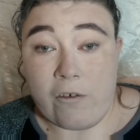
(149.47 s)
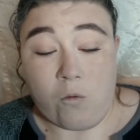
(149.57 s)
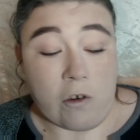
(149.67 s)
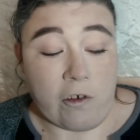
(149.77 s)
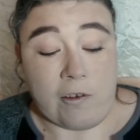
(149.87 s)

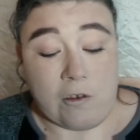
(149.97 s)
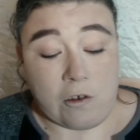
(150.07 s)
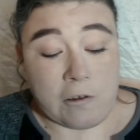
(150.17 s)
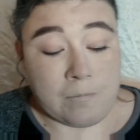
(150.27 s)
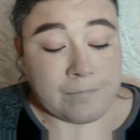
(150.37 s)
swatches
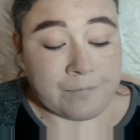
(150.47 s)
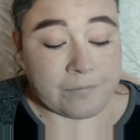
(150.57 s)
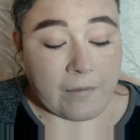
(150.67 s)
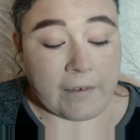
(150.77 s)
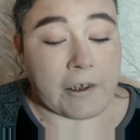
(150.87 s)
look.
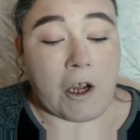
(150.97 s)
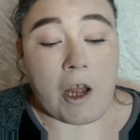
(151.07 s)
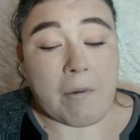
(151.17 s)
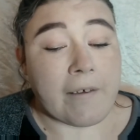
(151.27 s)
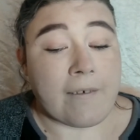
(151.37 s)
So
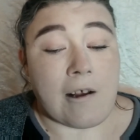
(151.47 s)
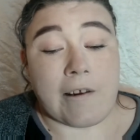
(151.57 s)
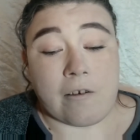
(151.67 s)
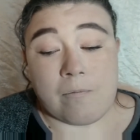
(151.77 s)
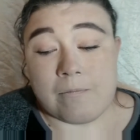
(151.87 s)
I'm
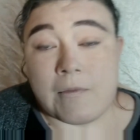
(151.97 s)
excited.